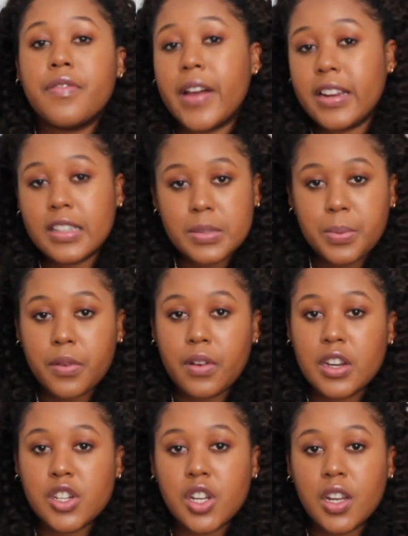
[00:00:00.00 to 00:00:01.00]
find
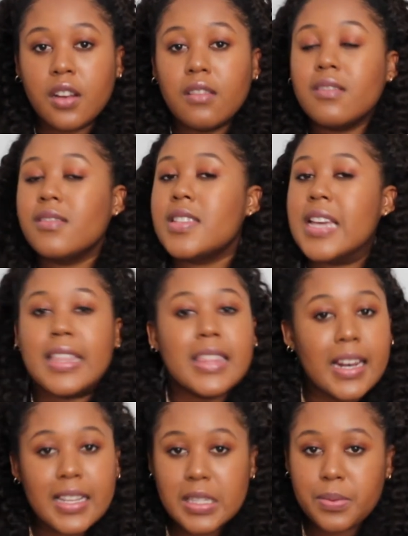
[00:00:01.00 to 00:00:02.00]
inspiration, take
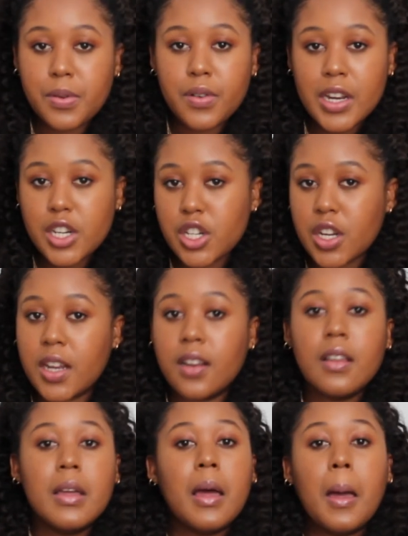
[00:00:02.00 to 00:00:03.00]
that inspiration,